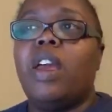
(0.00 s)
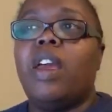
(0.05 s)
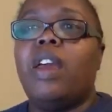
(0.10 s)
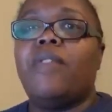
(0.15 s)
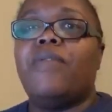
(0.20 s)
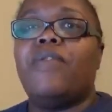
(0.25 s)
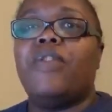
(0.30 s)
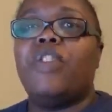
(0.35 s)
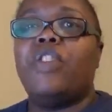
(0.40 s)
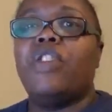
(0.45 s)

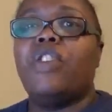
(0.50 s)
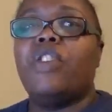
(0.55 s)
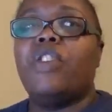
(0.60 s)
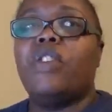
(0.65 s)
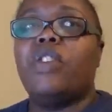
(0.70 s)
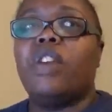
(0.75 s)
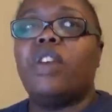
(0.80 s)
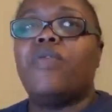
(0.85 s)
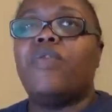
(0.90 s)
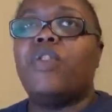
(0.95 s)
if
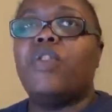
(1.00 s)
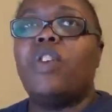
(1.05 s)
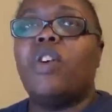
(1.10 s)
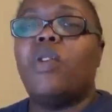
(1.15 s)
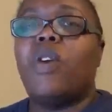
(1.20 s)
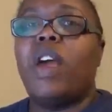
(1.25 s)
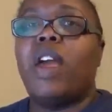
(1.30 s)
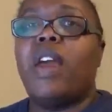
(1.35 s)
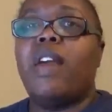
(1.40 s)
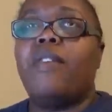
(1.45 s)
you
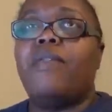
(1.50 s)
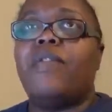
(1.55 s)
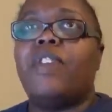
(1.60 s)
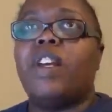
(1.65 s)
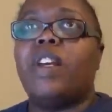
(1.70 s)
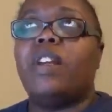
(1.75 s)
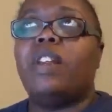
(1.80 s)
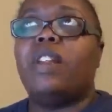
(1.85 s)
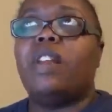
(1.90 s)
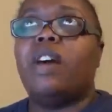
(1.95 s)
don't have
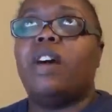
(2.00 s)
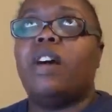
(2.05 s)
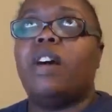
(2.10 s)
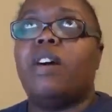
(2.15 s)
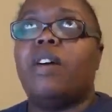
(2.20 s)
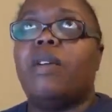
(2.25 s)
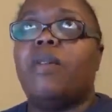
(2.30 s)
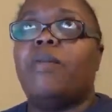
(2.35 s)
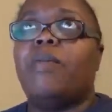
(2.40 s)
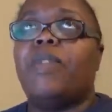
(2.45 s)

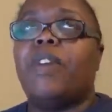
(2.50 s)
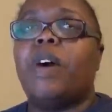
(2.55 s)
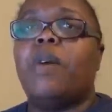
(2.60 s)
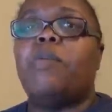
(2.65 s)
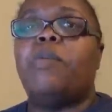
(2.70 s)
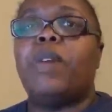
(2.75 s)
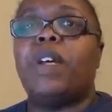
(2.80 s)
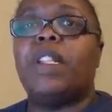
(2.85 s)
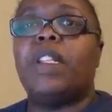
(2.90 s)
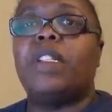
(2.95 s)
the
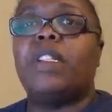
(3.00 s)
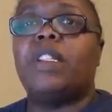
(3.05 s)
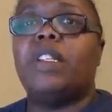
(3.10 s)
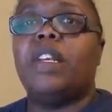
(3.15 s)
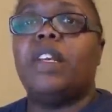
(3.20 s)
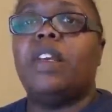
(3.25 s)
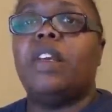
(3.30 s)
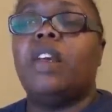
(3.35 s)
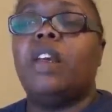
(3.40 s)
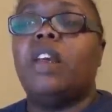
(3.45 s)

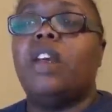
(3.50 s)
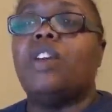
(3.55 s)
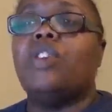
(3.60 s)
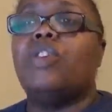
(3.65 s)
ability